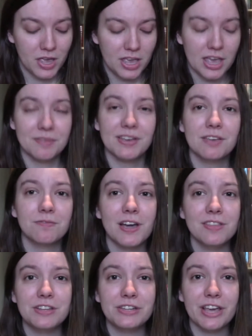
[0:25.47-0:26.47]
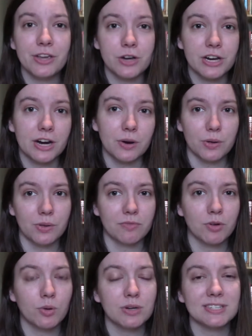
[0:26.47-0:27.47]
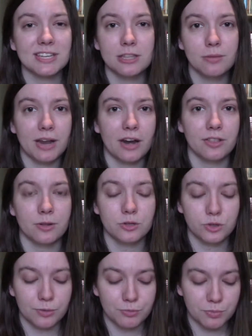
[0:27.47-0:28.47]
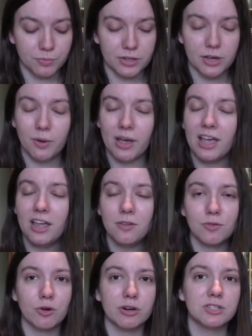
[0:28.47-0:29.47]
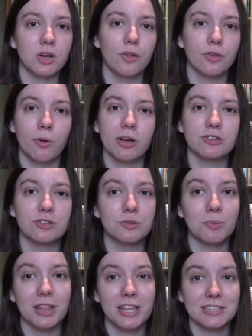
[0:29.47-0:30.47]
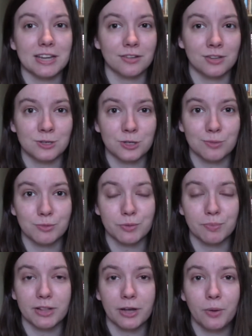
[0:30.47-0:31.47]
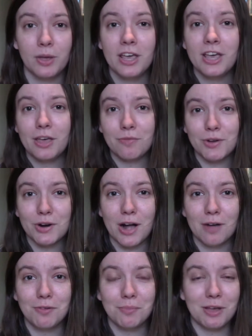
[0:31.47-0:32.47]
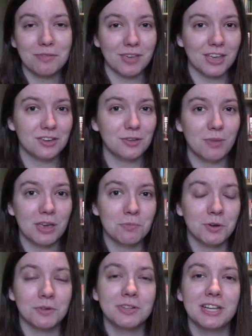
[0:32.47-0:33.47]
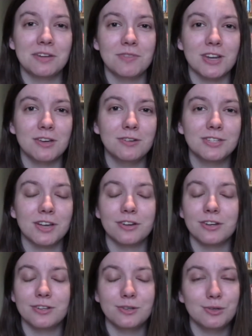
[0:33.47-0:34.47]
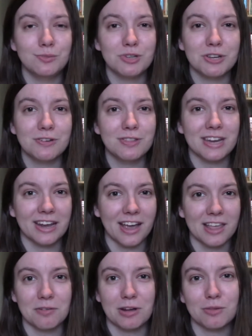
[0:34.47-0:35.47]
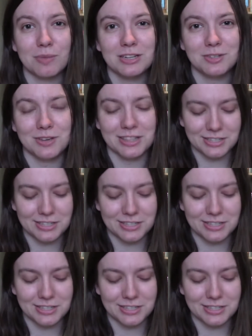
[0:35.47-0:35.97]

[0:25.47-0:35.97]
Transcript: If I can find the tag creator, I'll of course link them down in the description below. And of course all the questions will be linked down in the description below. If you're a Hufflepuff and you make book related videos on your YouTube channel, then I highly recommend doing this